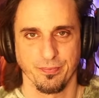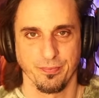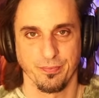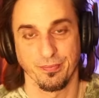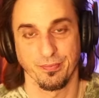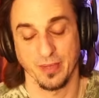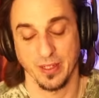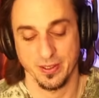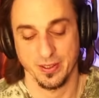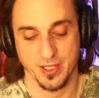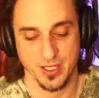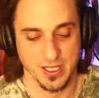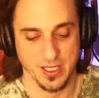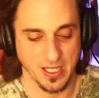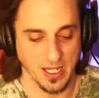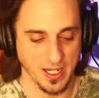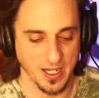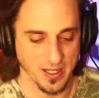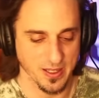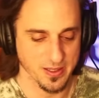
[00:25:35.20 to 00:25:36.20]
It just
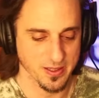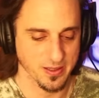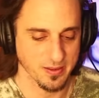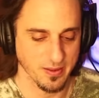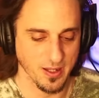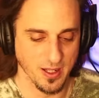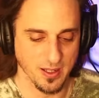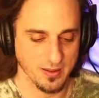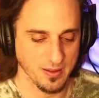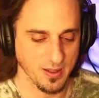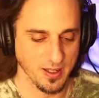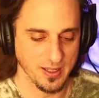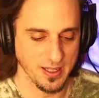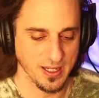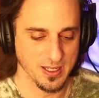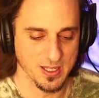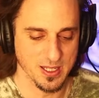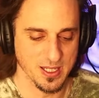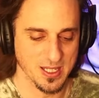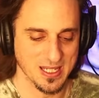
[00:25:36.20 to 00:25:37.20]
does. Not
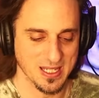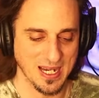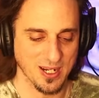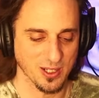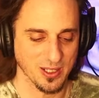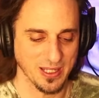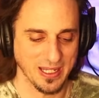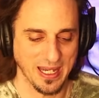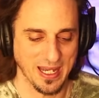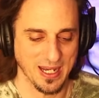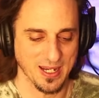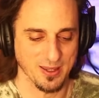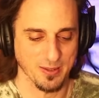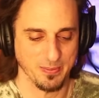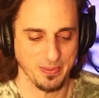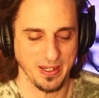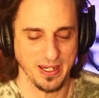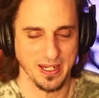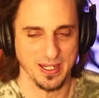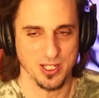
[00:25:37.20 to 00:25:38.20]
necessarily getting the
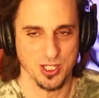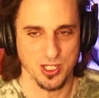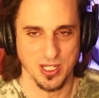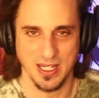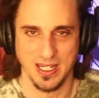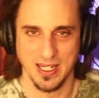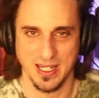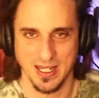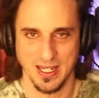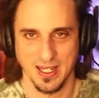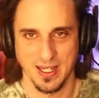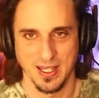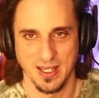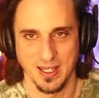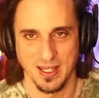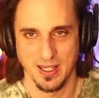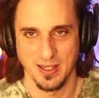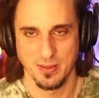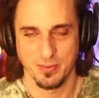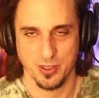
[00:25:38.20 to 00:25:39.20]
PhD,
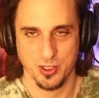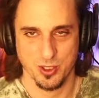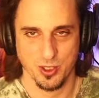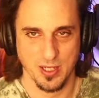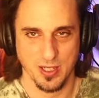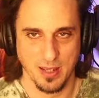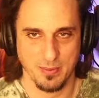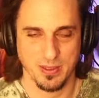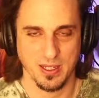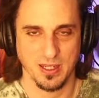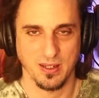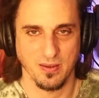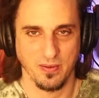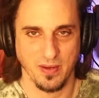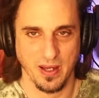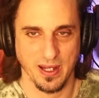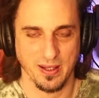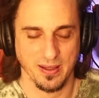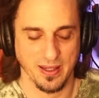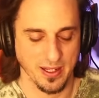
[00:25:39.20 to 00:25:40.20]
but you're tempted to
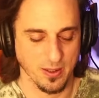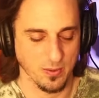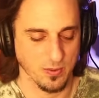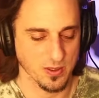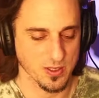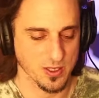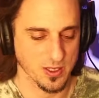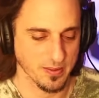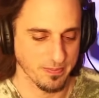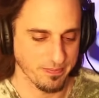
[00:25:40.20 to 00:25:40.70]
violate it once you